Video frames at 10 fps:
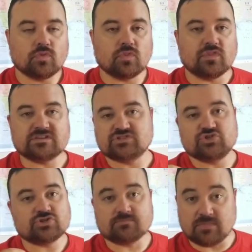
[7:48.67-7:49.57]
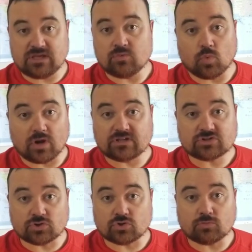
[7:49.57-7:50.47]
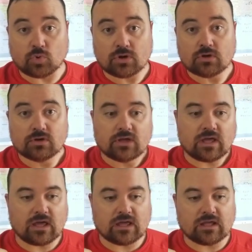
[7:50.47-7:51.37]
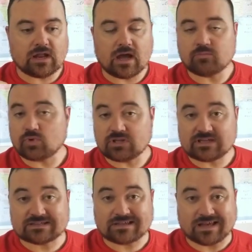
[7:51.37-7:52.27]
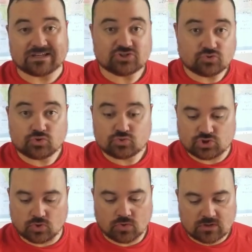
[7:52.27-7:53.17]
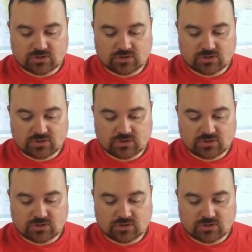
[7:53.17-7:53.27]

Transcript: this is just me wanting to learn more, and I'm really excited to do so.